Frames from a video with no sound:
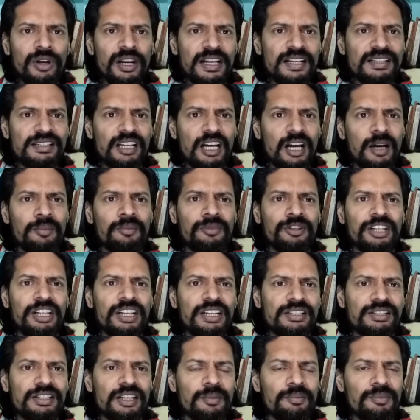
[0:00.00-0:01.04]
exam, tick
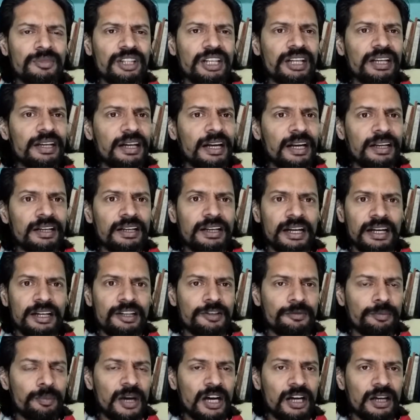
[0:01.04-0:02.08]
something and
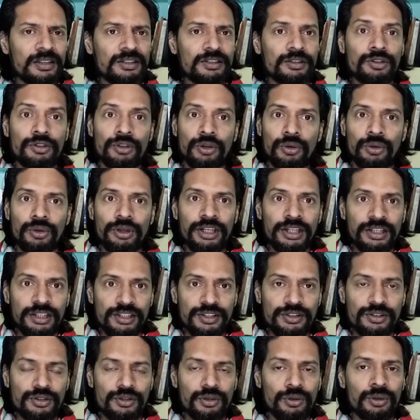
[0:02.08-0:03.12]
get pass. No, it
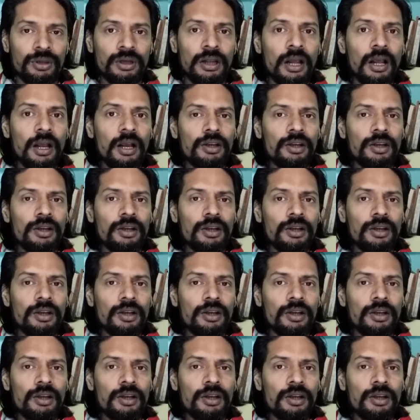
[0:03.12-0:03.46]
is not.